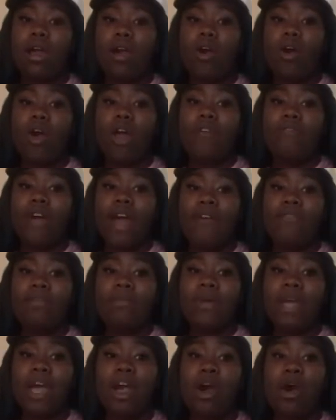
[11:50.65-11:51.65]
Or if I have to
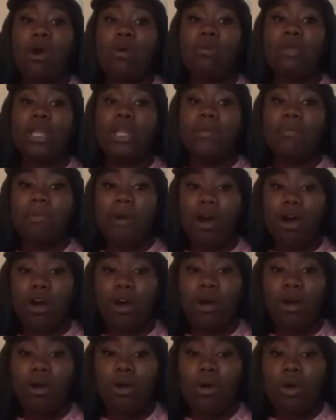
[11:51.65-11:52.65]
be at Home
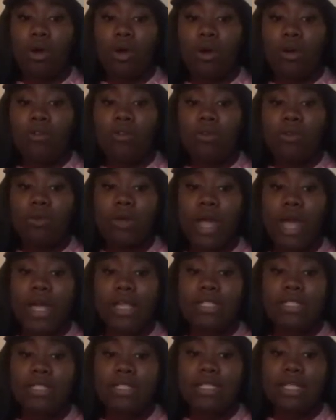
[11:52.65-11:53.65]
Depot
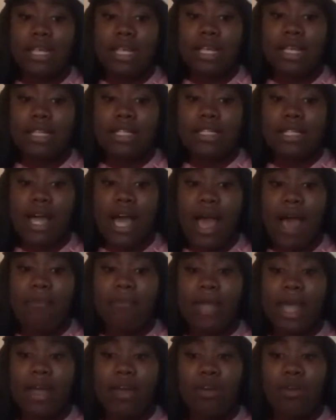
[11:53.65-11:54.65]
at 6,
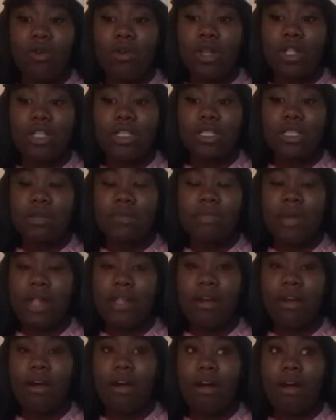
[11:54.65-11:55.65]
I'm not going to sleep
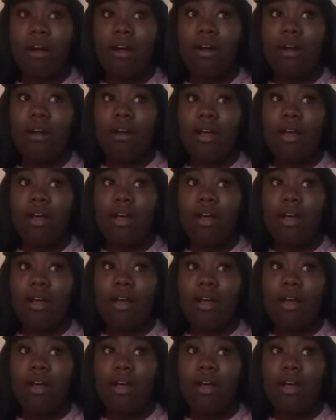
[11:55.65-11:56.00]
at all.